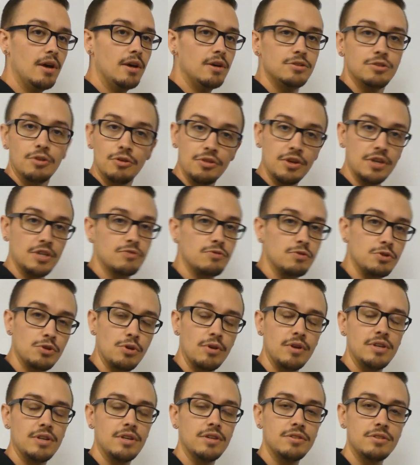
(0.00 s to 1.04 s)
So thanks for
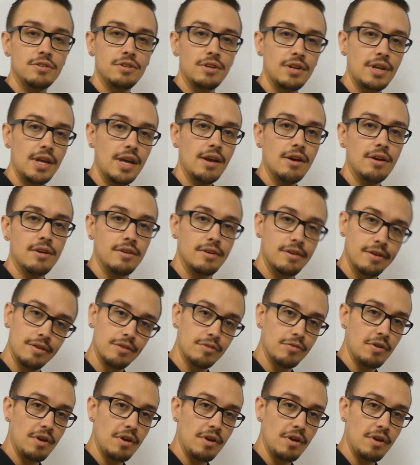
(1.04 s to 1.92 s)
joining us today on another